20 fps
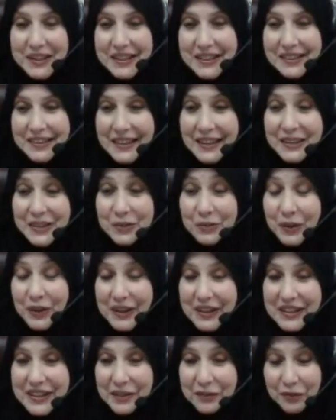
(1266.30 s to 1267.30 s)
Yeah, so
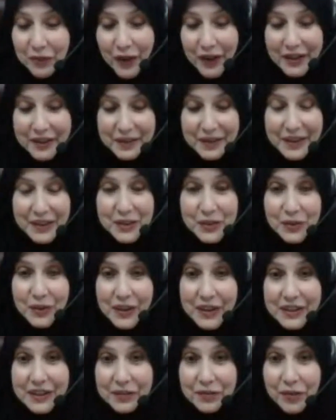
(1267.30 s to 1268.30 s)
it's really
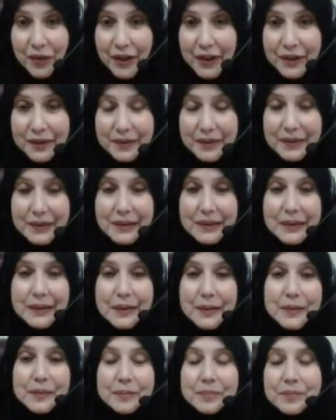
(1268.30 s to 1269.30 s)
different. It's really different.
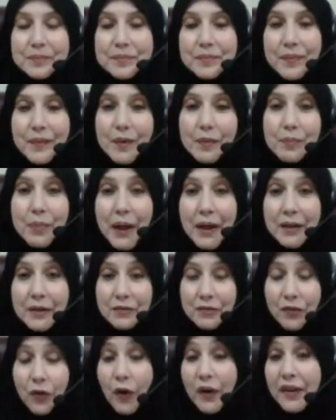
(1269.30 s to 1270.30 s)

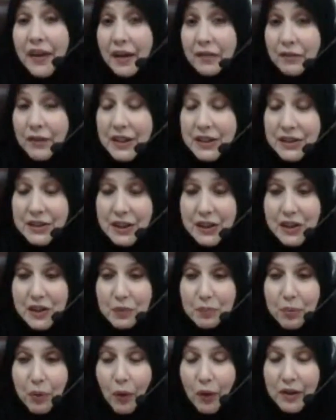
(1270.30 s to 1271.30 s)
But for
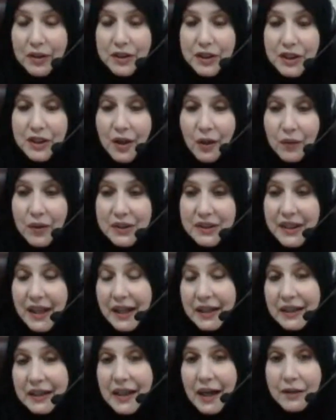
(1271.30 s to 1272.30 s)
that reason, it's important
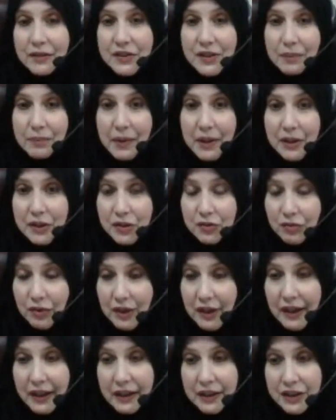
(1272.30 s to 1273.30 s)
to know exactly how
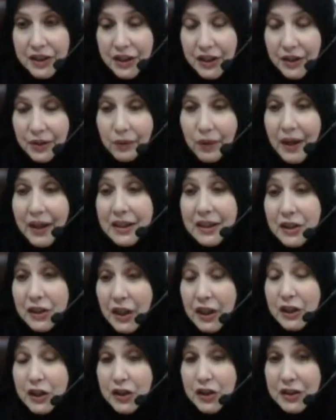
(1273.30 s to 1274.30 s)
somebody's related to
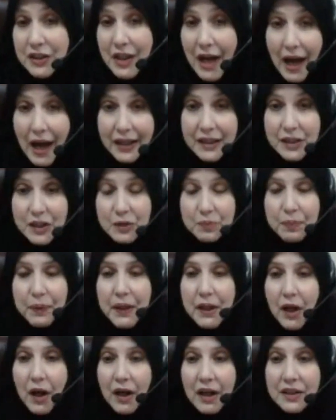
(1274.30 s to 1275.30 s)
you. And it's
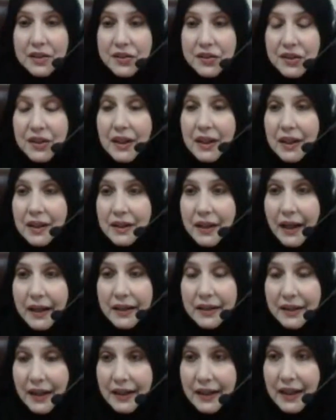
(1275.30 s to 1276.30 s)
nice because,
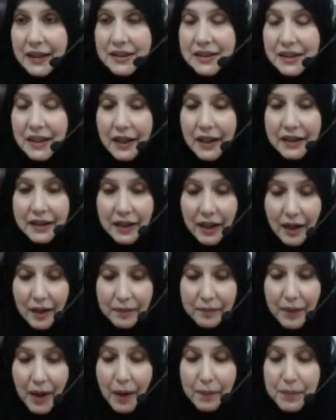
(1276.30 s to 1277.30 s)
like I
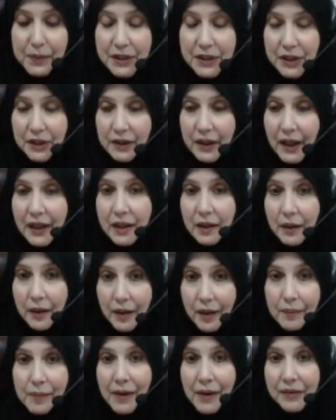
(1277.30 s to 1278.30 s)
said, up until
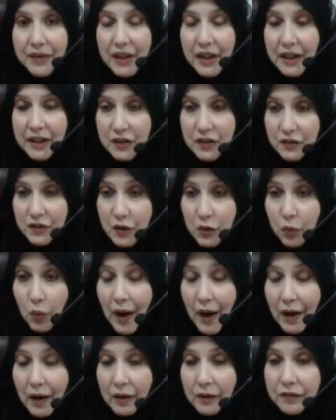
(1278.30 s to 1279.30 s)
like about the age of
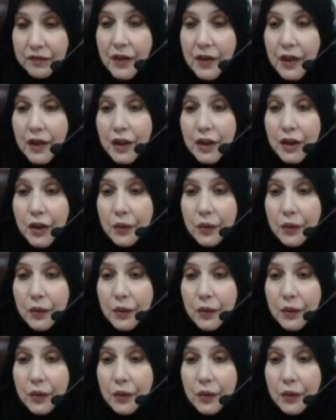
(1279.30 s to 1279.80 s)
12,